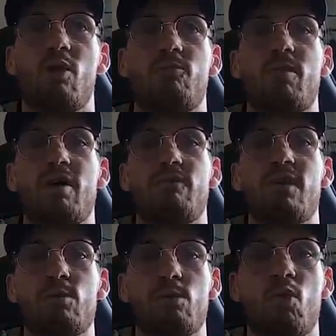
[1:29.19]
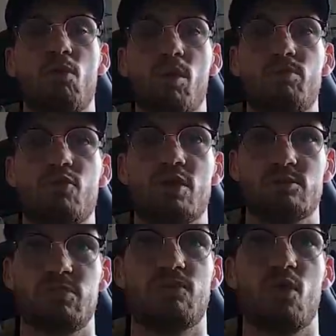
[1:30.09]
of my favorite warm-up
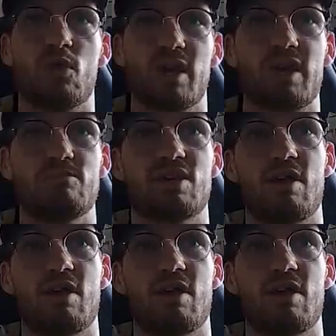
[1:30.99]
drills before games.